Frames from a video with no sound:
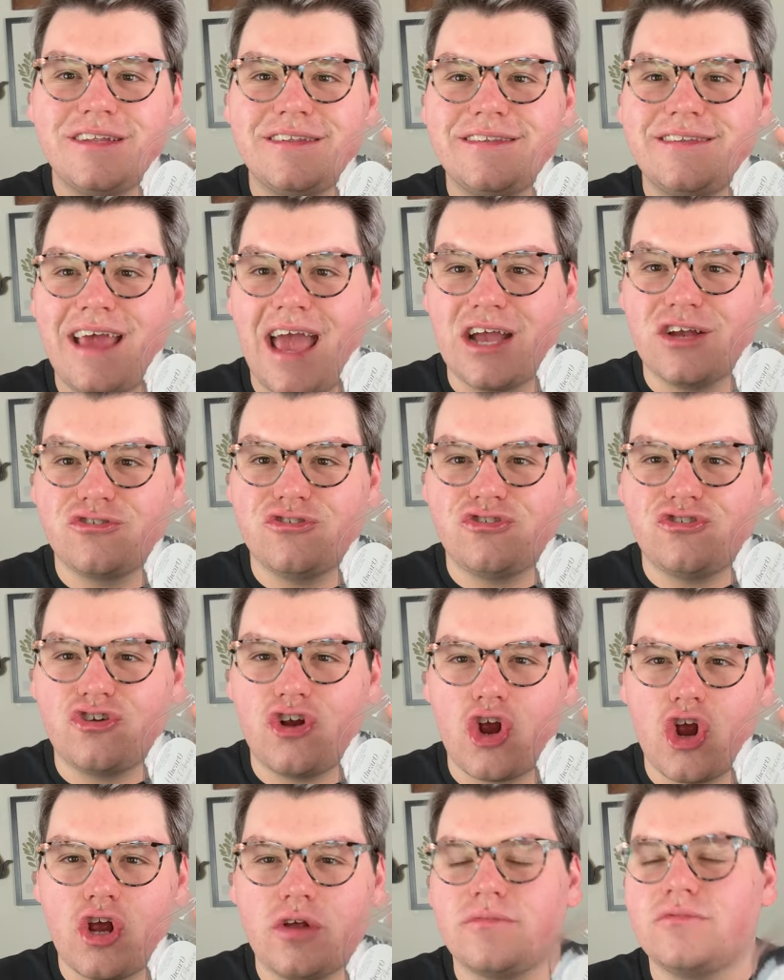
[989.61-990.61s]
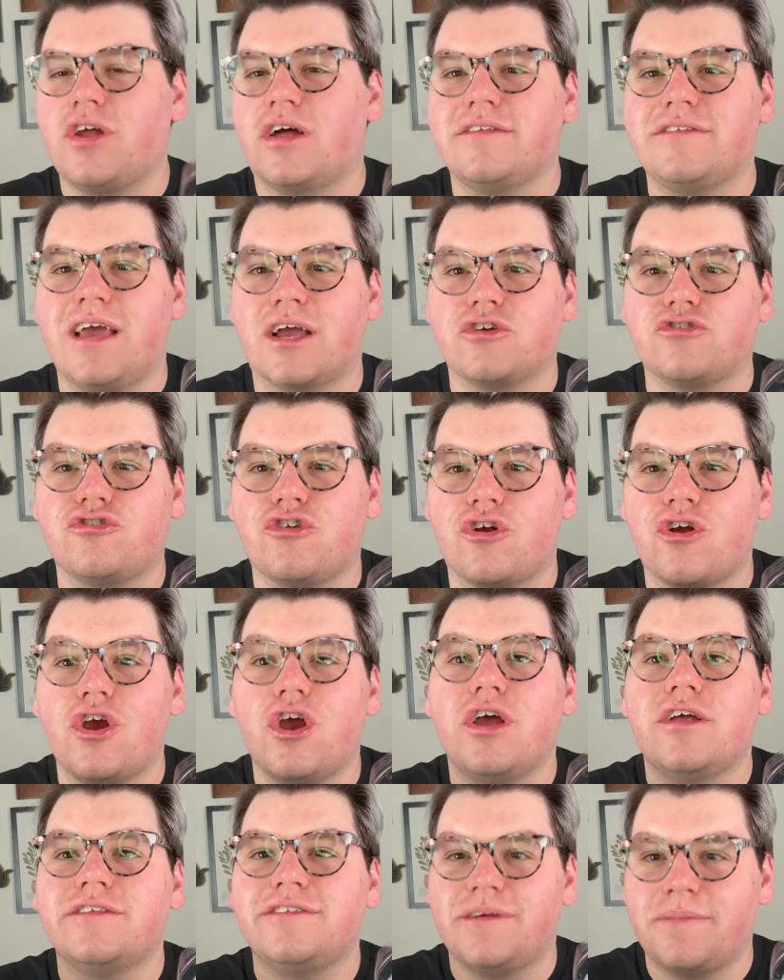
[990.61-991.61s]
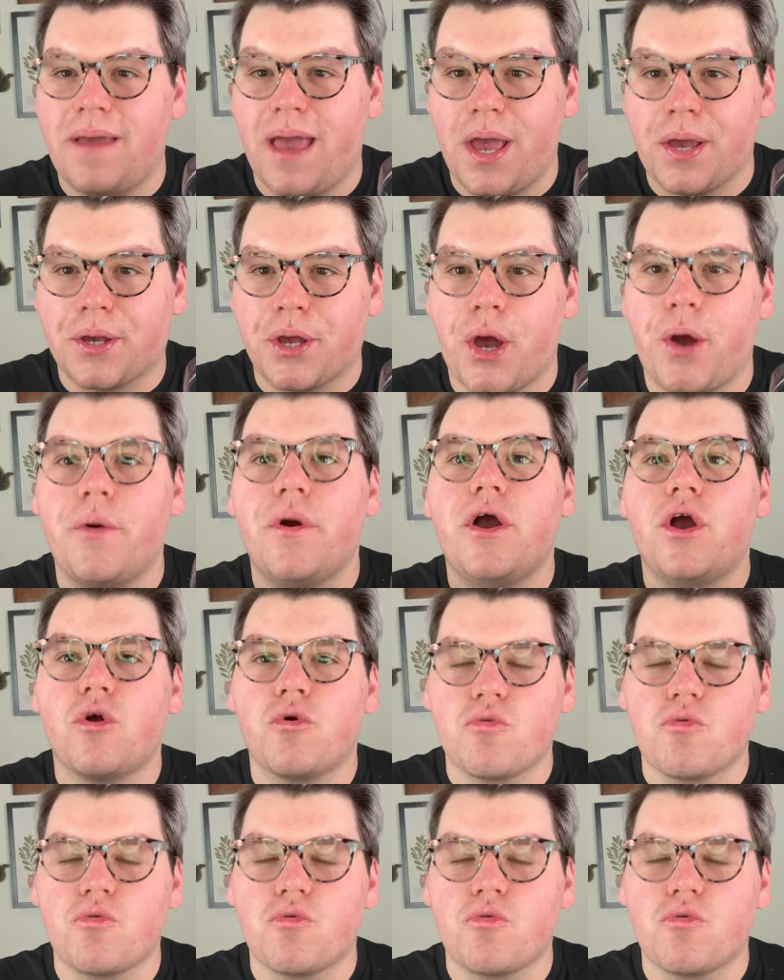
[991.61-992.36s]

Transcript: texture, not texture, tobacco.